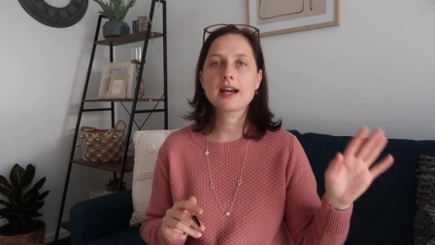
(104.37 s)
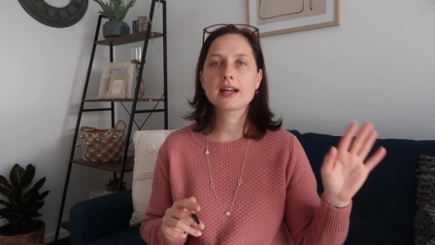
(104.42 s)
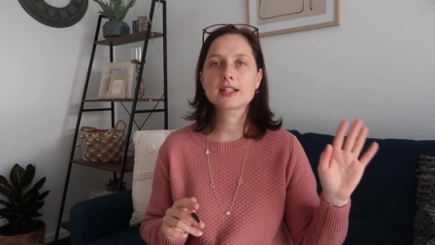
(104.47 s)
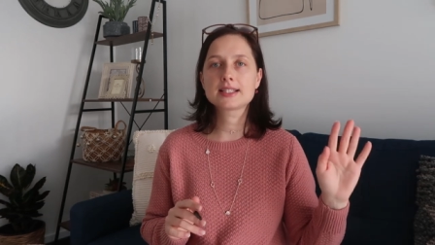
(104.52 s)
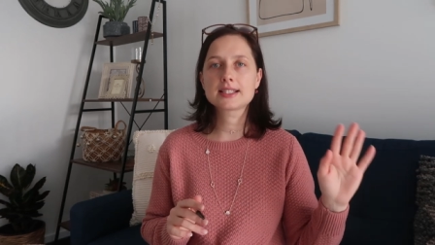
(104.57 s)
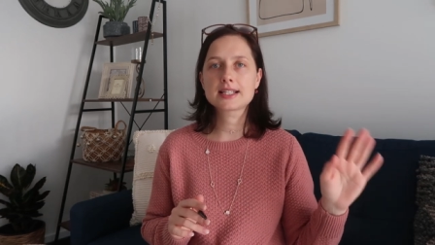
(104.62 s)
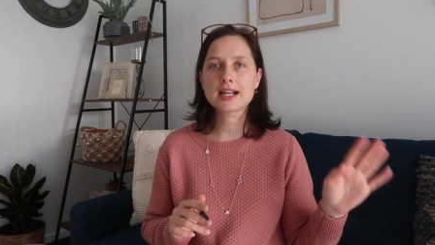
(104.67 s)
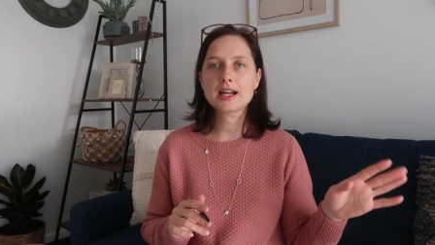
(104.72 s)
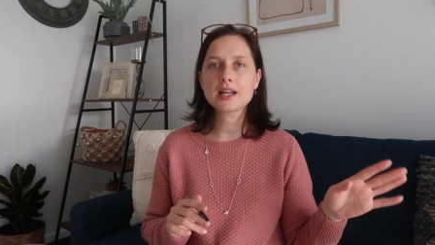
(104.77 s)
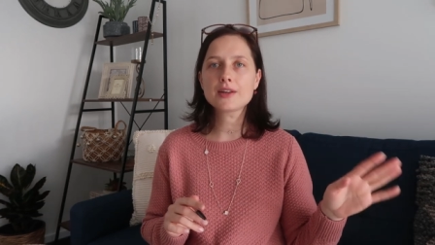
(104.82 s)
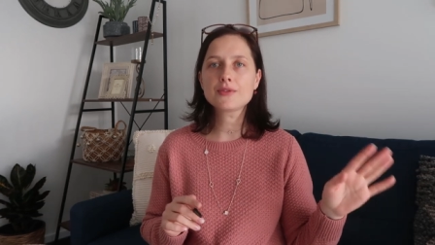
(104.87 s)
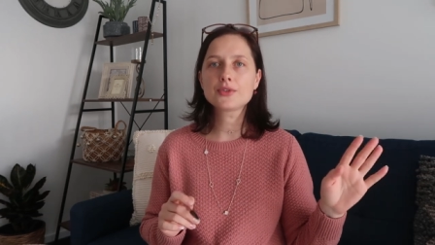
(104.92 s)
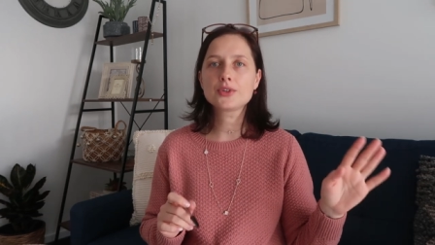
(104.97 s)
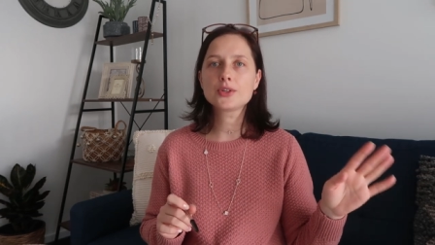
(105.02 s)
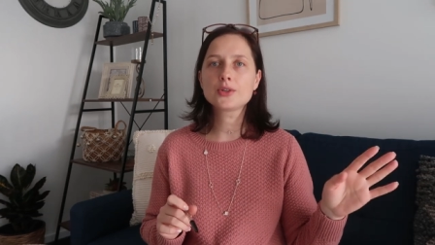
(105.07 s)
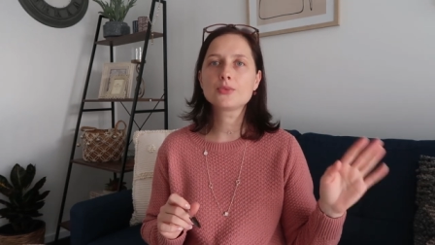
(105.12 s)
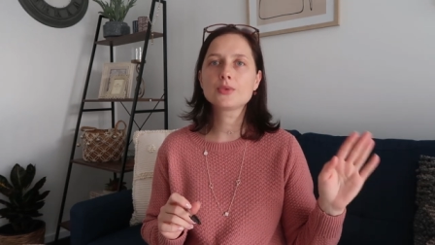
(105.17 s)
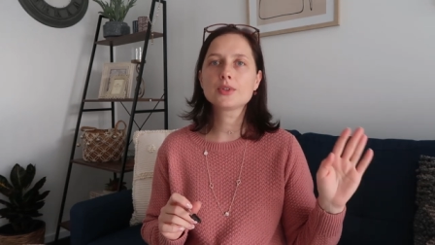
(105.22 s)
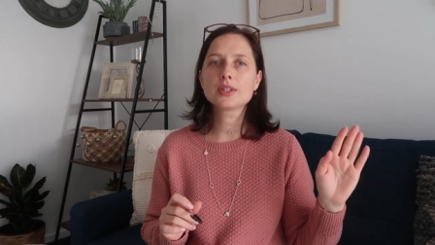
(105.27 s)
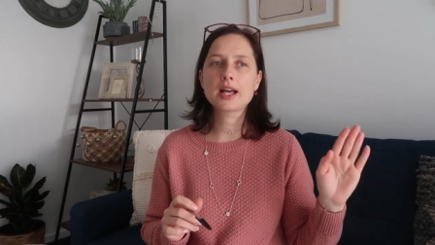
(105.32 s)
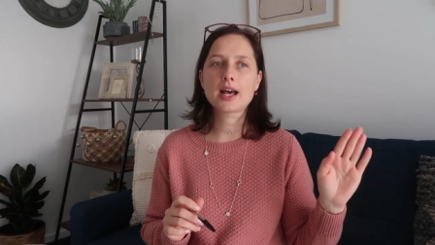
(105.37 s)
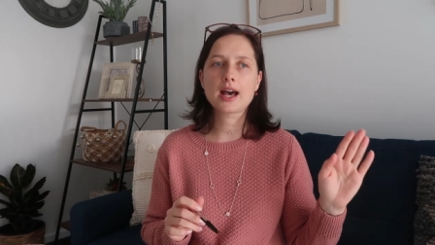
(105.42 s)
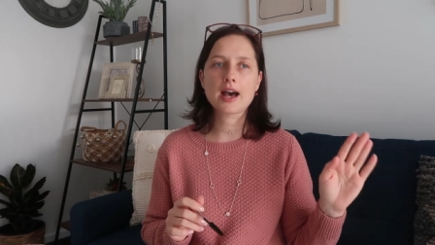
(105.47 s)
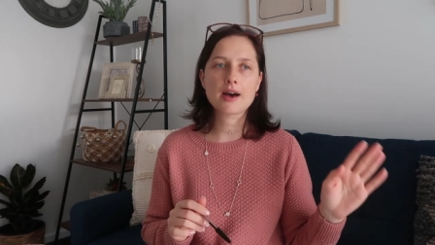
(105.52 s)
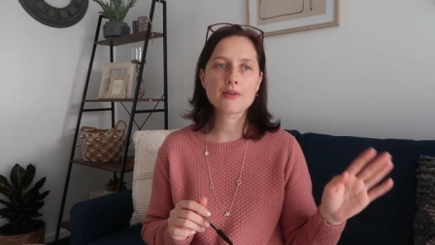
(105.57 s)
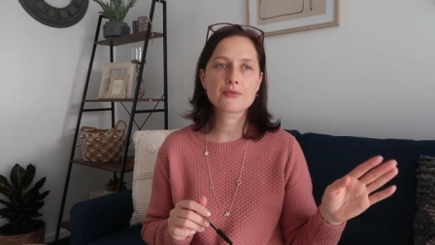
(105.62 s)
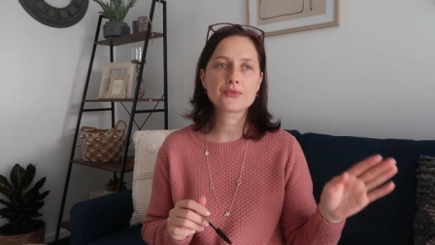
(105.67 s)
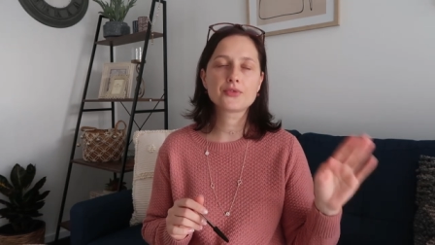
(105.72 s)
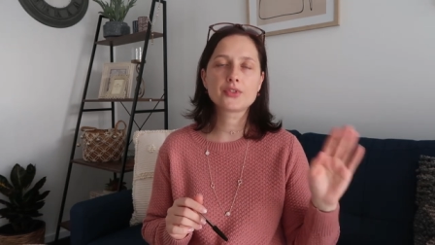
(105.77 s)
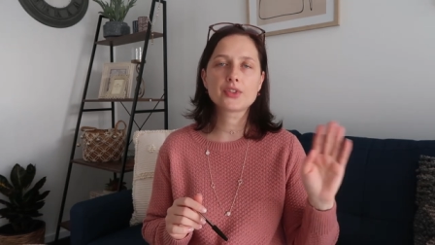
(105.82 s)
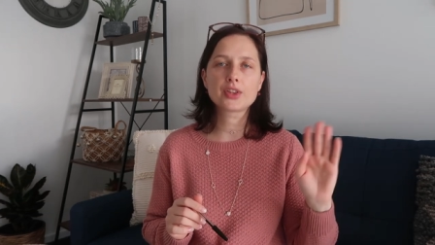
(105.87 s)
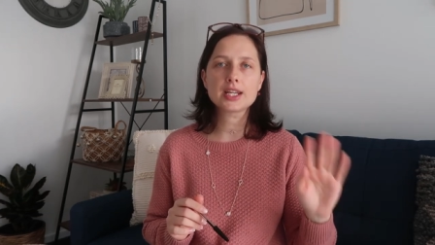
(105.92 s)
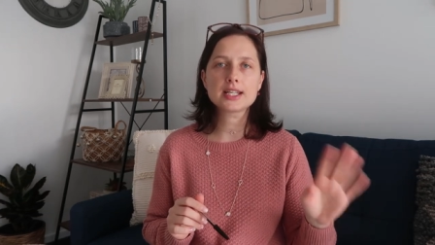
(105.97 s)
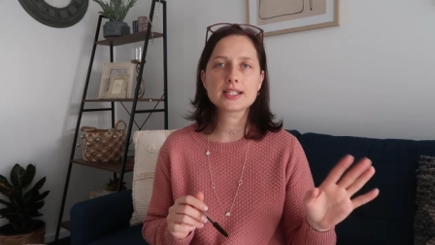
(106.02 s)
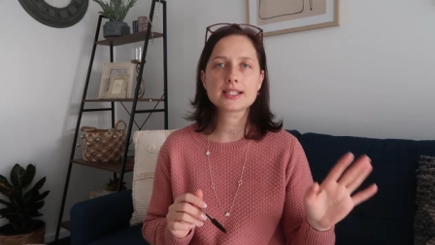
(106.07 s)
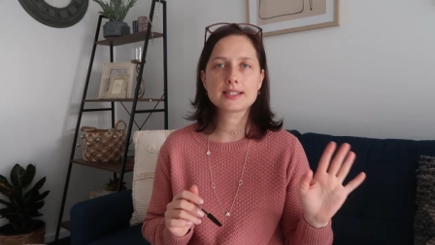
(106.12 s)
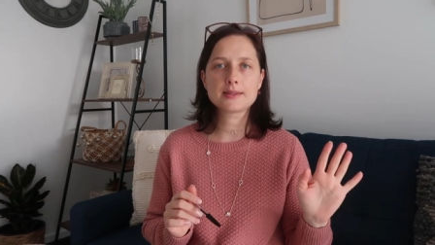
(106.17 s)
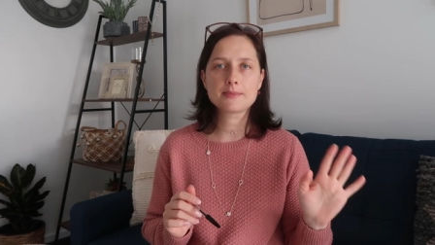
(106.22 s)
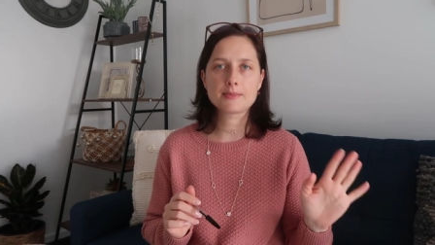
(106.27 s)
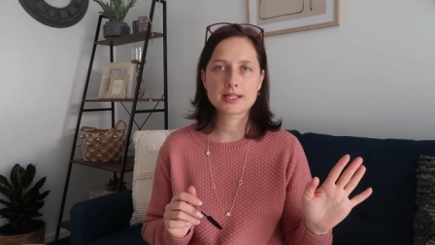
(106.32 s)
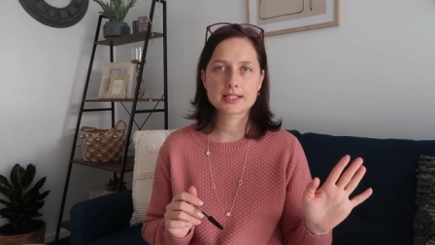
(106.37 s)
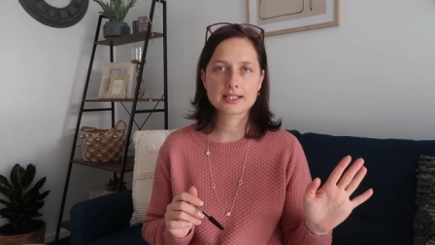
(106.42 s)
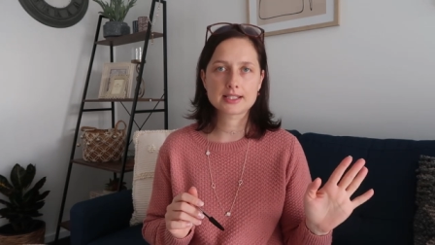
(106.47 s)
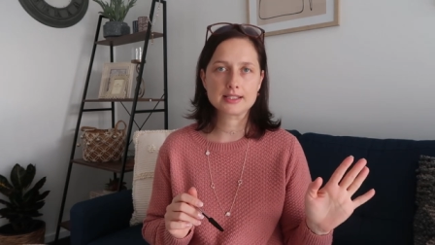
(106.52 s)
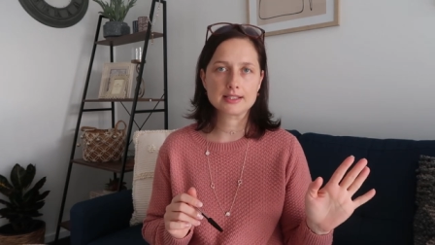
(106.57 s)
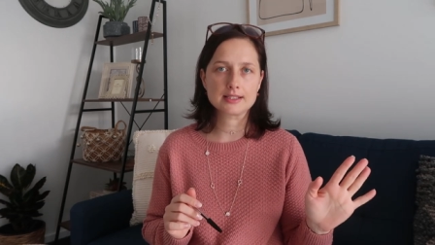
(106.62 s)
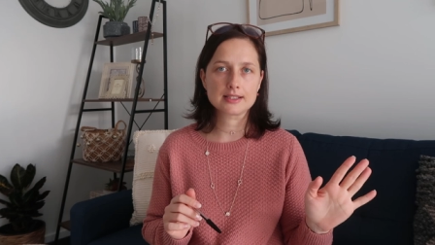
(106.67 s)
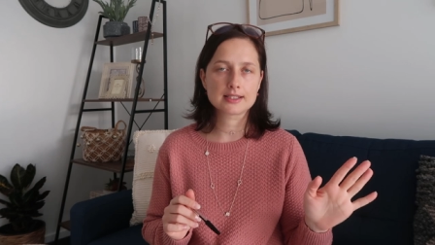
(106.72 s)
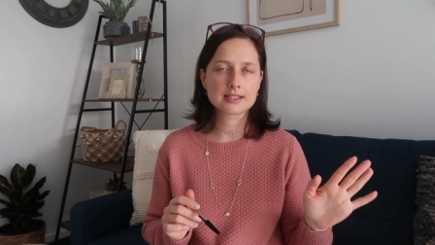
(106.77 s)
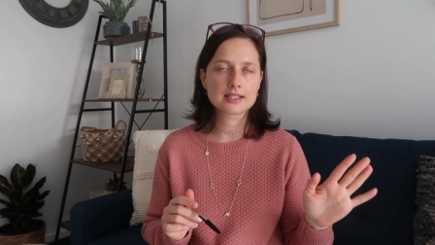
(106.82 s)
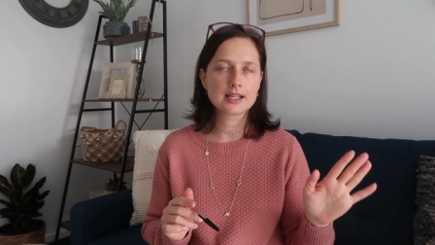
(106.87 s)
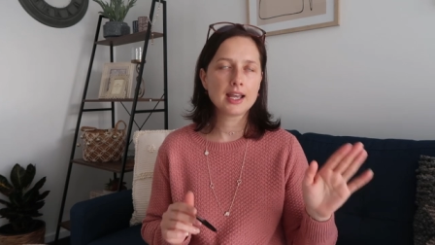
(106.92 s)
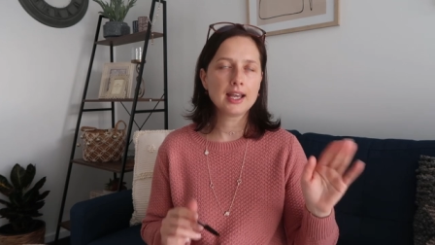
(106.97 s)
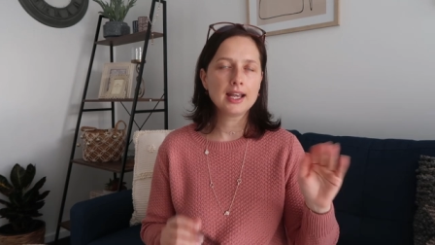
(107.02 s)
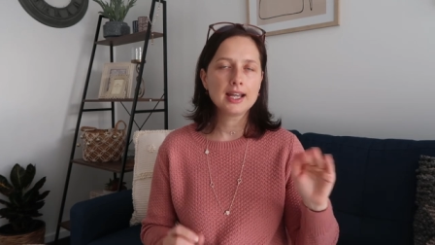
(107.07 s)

at TAFE you will have three semesters.